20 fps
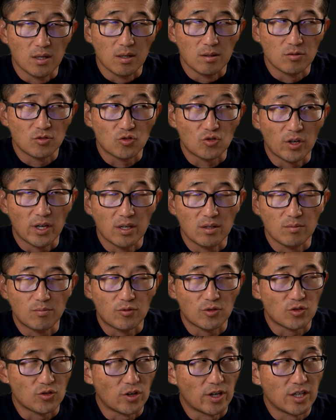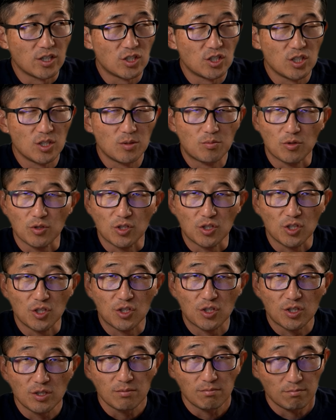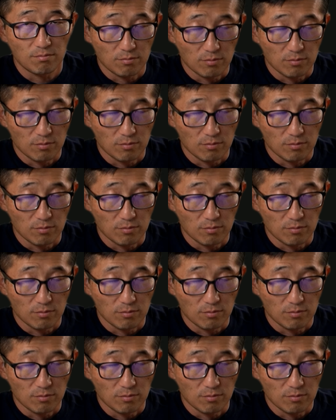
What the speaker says: strategy procedure,